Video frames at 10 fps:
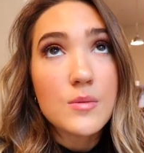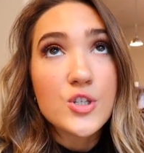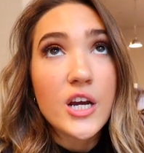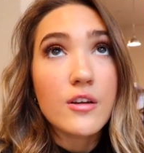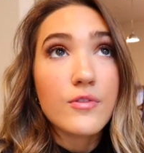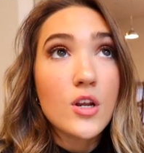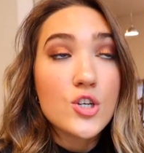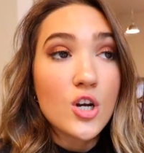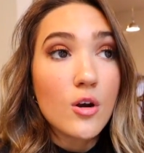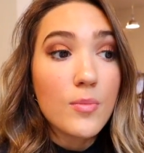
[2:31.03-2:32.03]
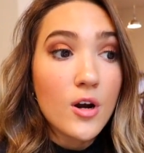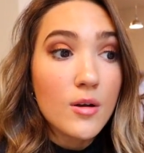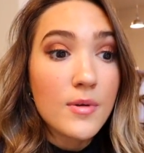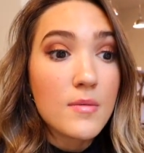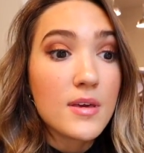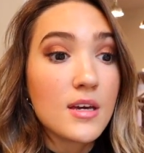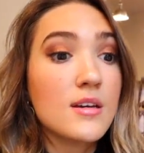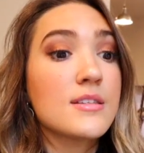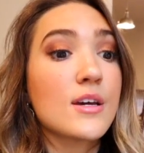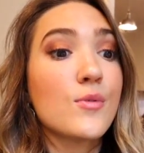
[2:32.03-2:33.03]
I'm trying to finish our apartment
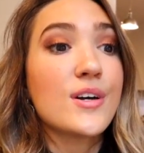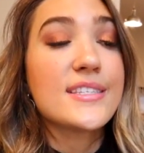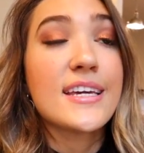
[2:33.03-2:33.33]
because I want